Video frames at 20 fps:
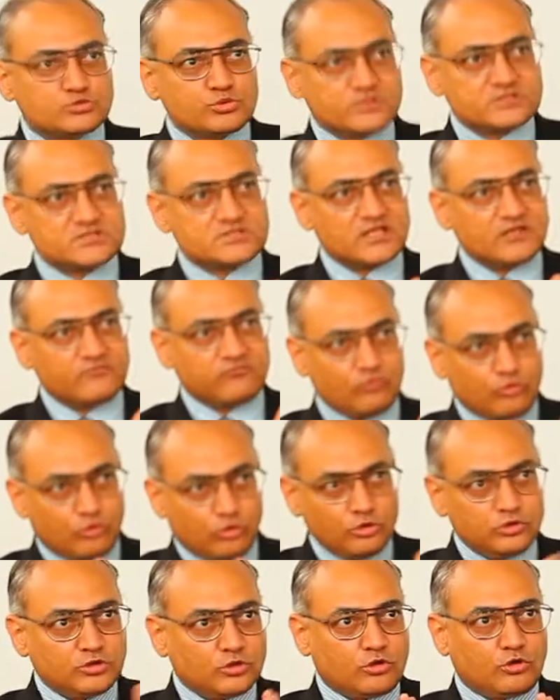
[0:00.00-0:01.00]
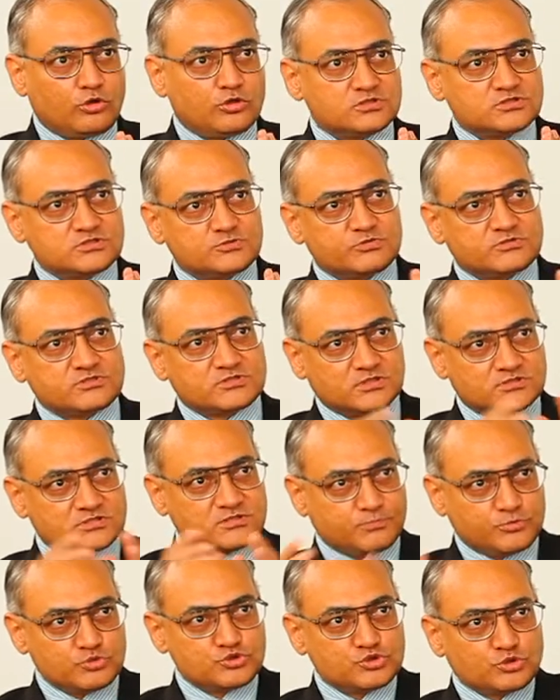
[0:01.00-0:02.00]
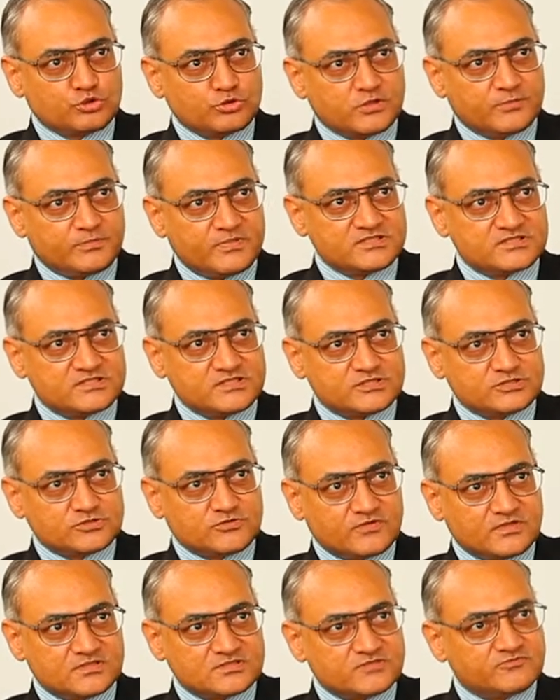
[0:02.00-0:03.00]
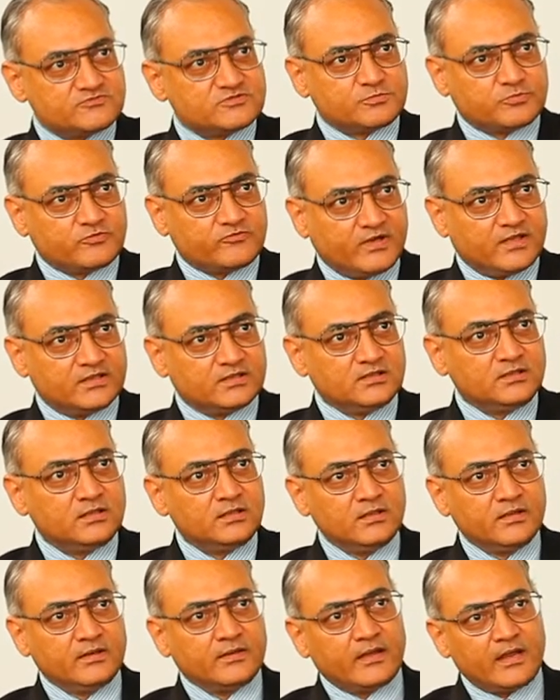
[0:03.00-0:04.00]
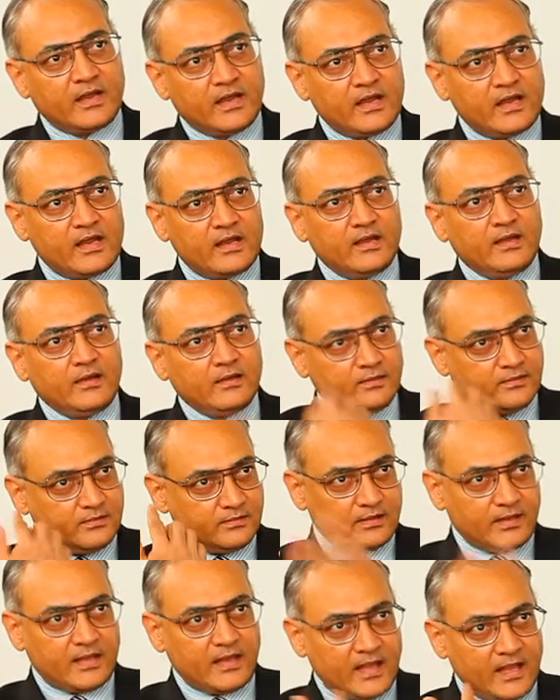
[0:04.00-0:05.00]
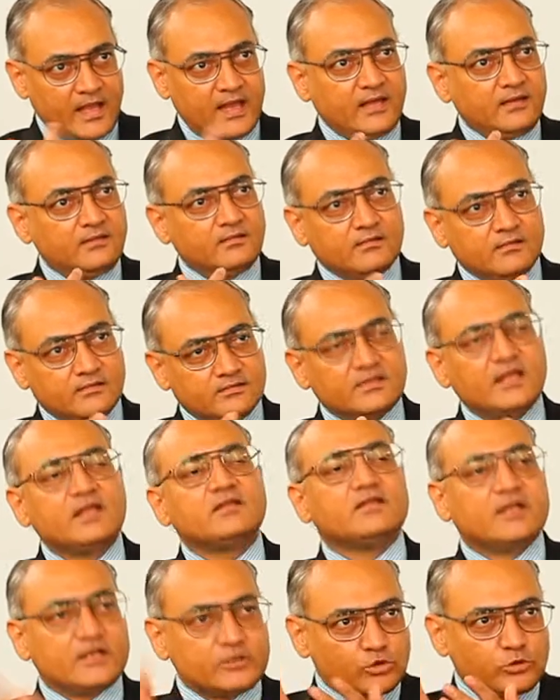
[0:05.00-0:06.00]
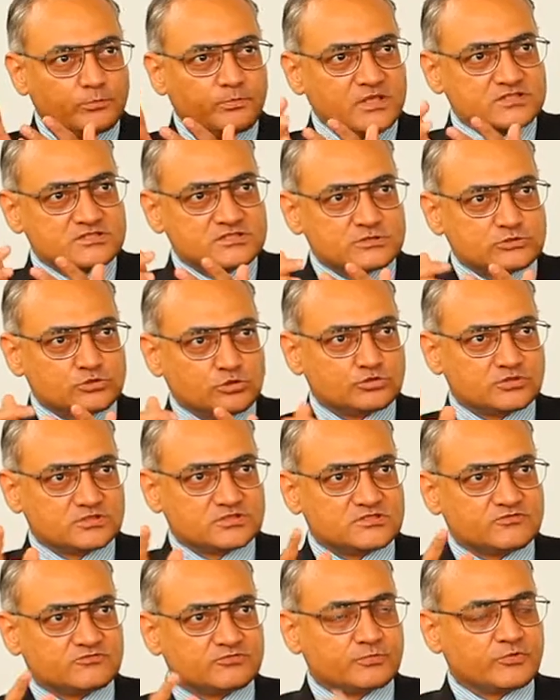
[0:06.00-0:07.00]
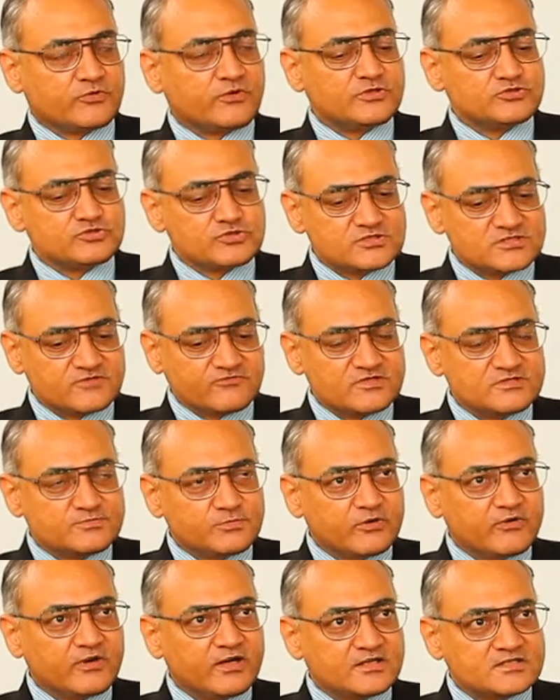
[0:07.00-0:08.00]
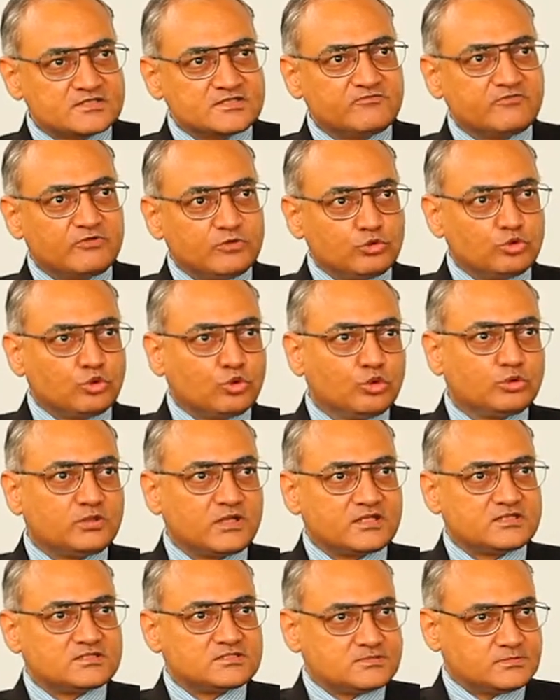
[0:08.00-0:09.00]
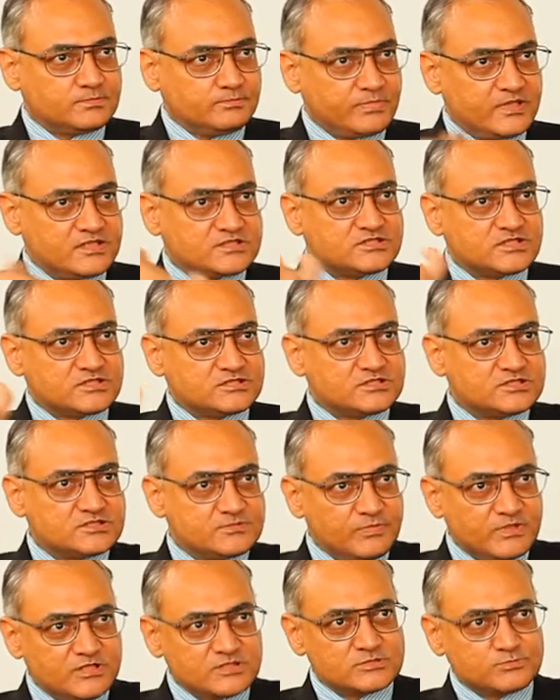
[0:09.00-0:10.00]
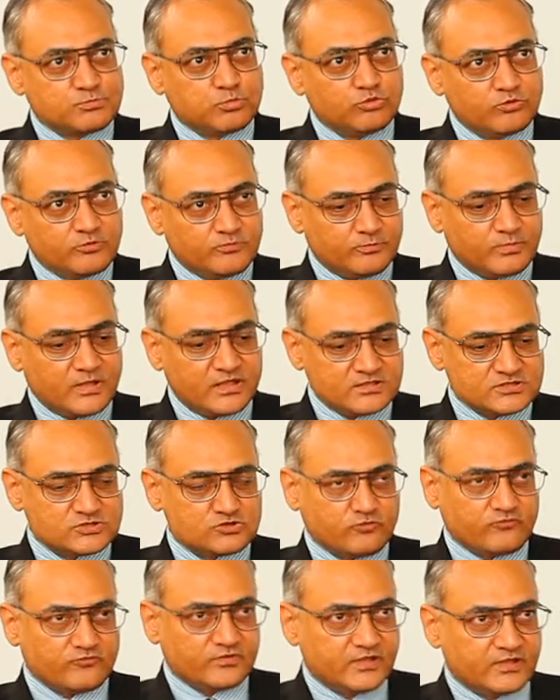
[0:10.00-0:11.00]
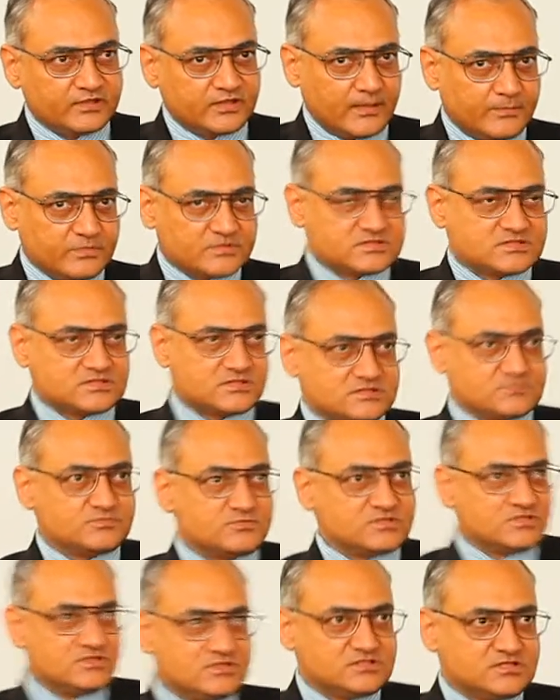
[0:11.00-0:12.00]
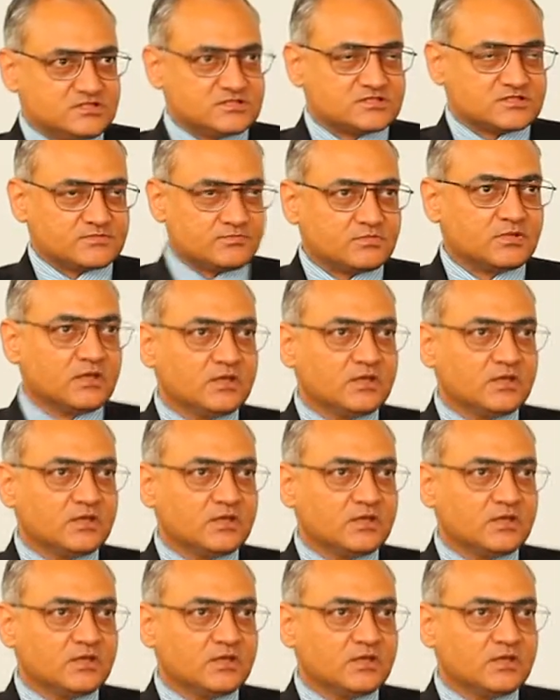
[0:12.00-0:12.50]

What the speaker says: to itself all the calls which are supposed to go to the base station of the service provider, and then later on passes it on to the service provider. So the service provider doesn't even know that his base station is being spoofed by this off-the-air tapping system, the GSM